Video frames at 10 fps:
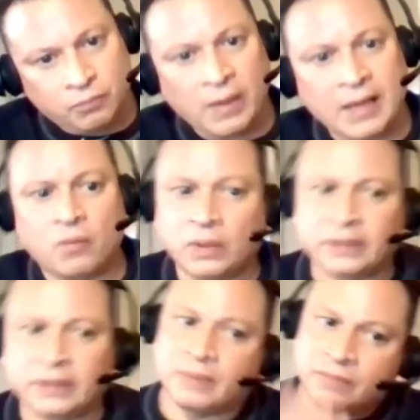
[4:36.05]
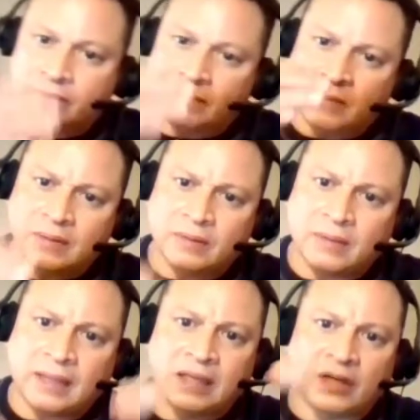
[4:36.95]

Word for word: great at one thing, but you're like